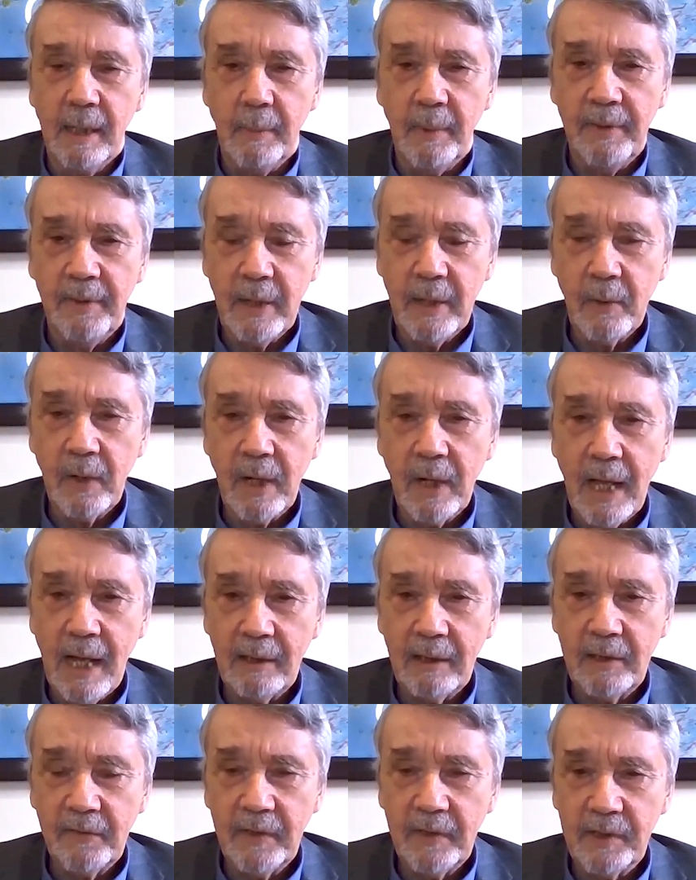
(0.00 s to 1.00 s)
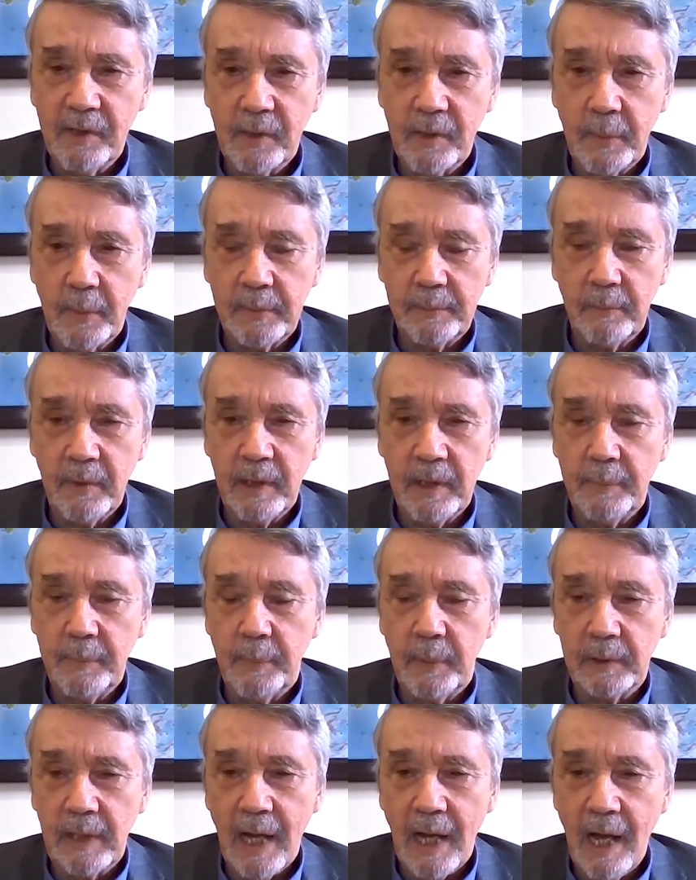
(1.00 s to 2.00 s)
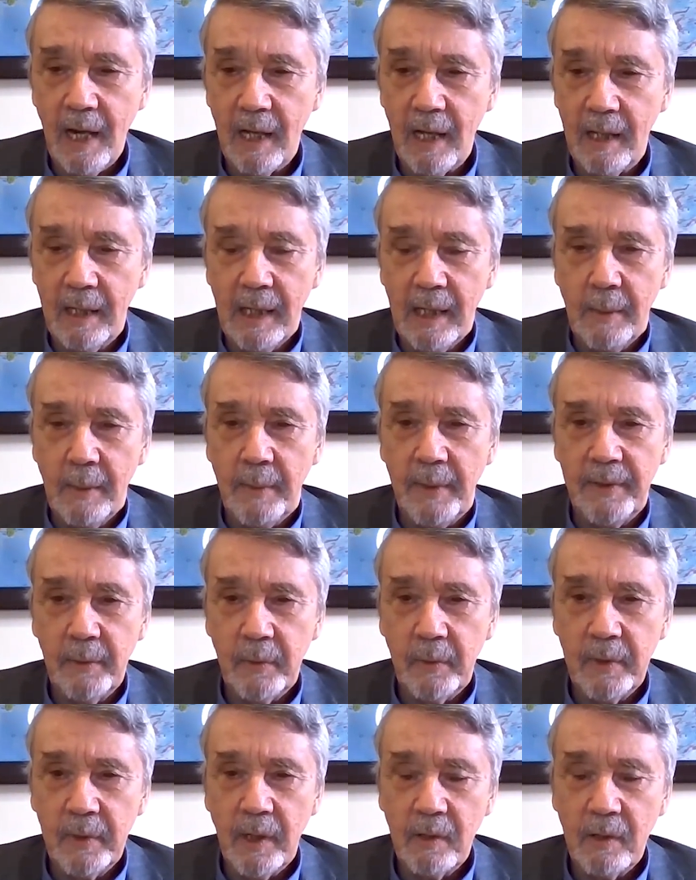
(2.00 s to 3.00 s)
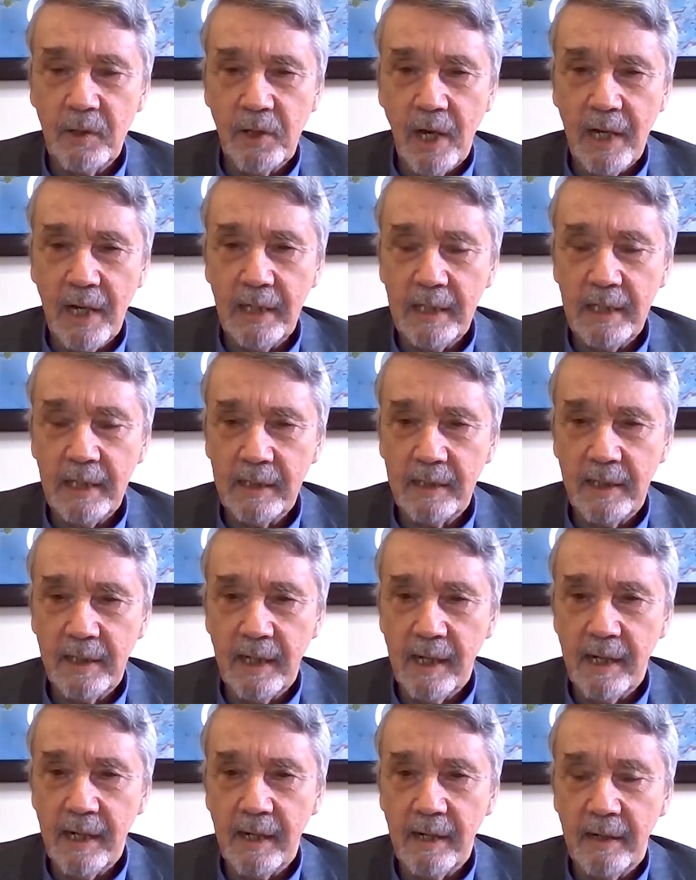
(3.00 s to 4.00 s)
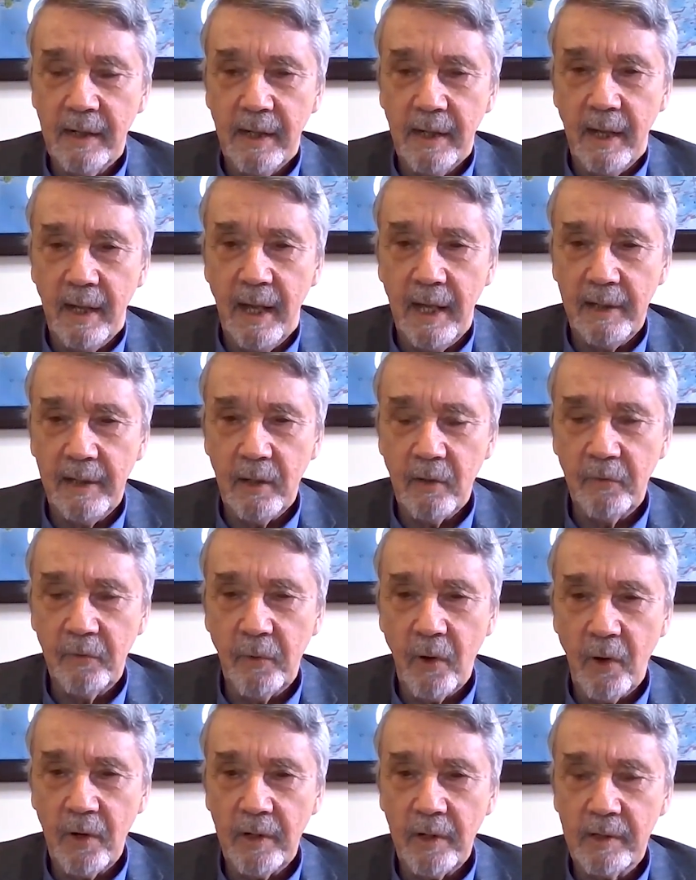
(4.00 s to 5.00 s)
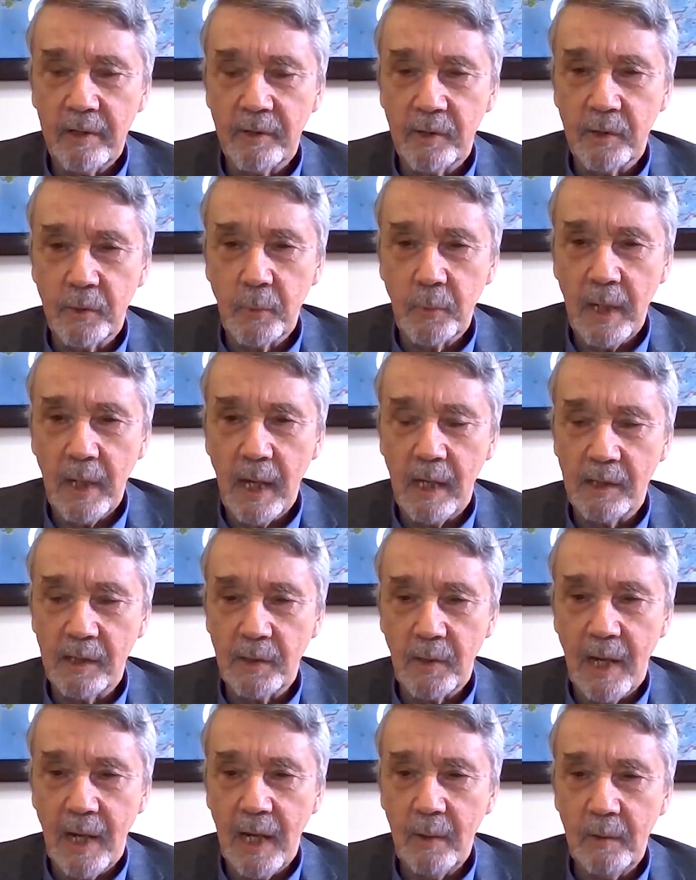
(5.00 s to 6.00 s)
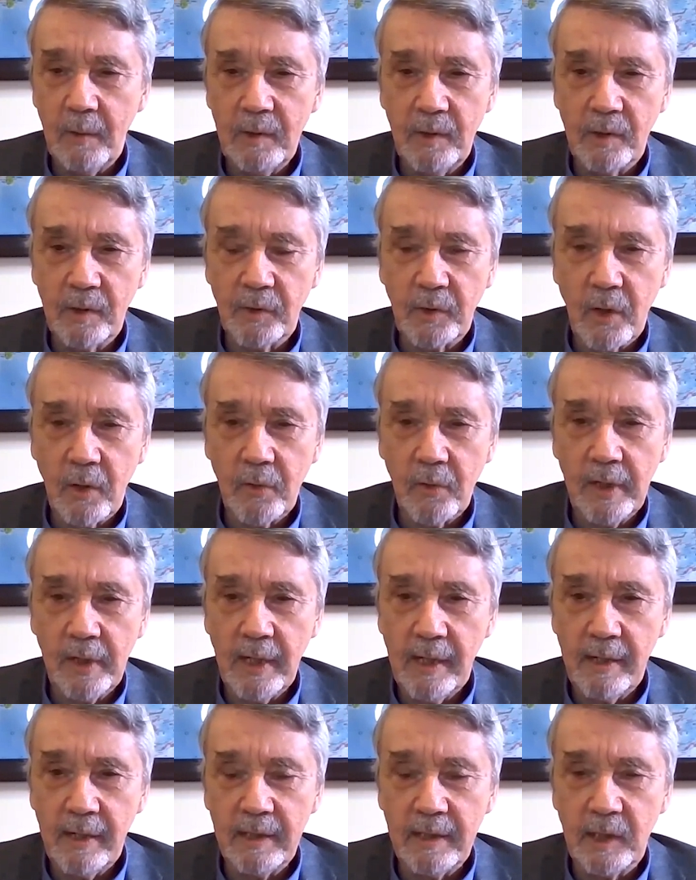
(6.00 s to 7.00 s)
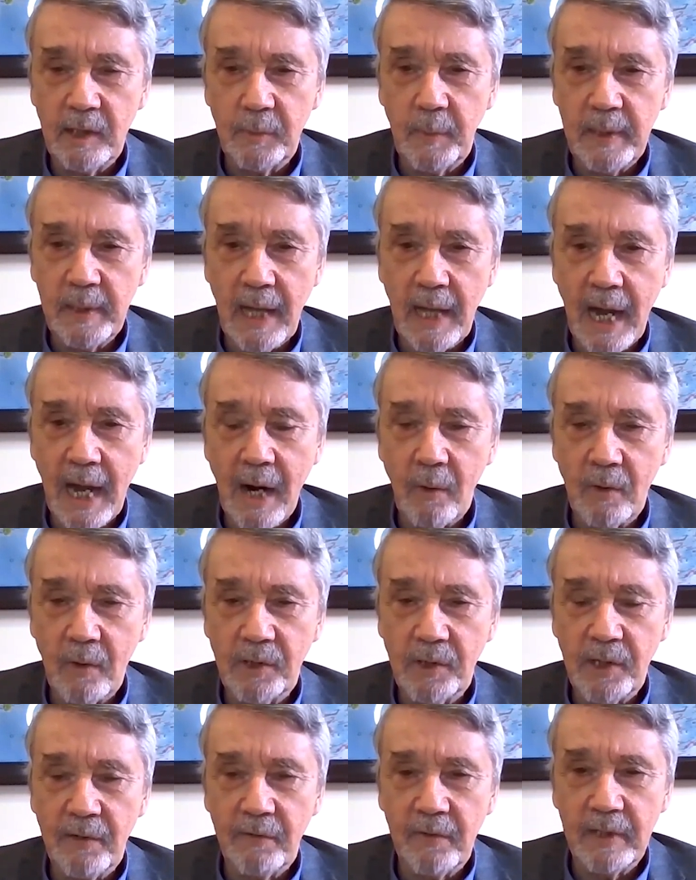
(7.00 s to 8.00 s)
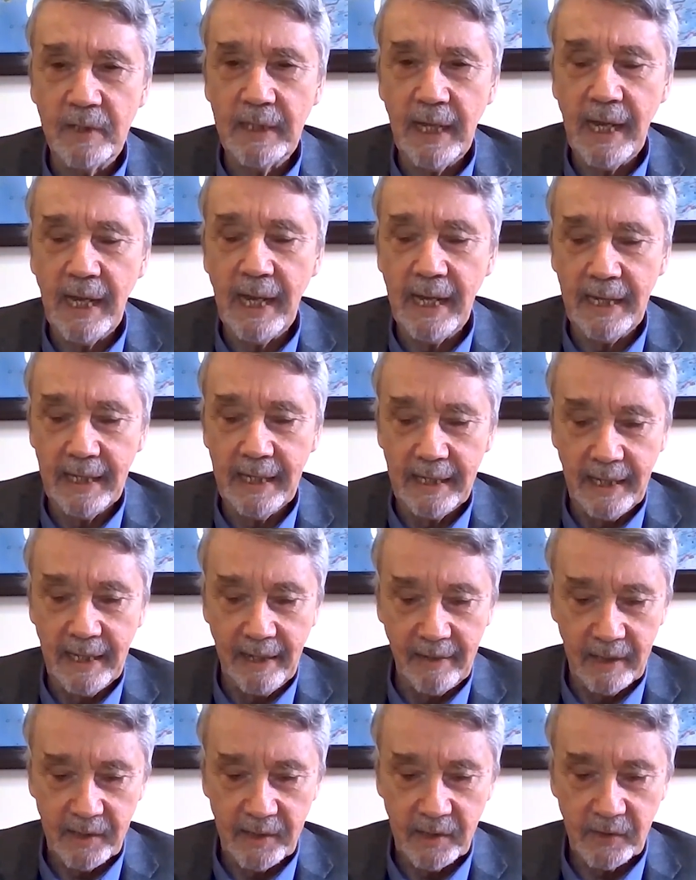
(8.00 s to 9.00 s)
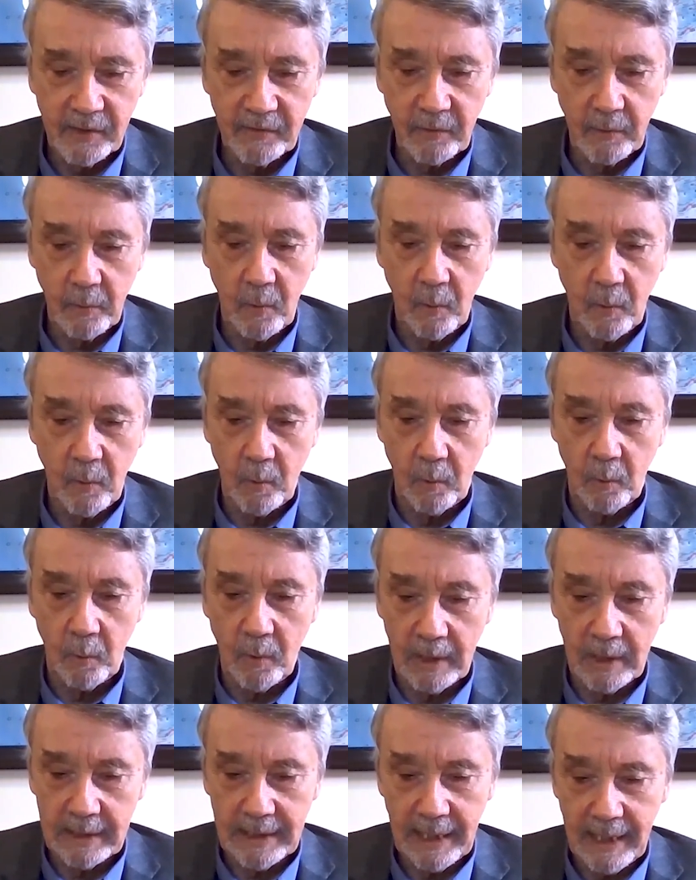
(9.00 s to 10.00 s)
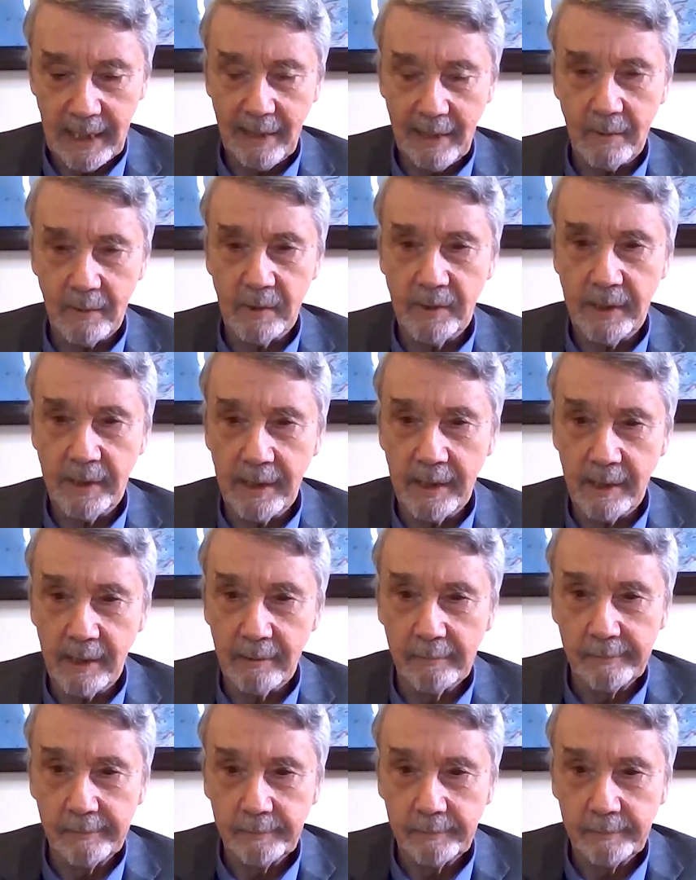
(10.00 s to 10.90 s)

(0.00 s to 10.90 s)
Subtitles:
But they were allowed to visit the Potala. But there were no Chinese there and no foreigners as well. So I would just go there and spend hours every day. This is for one day I was there.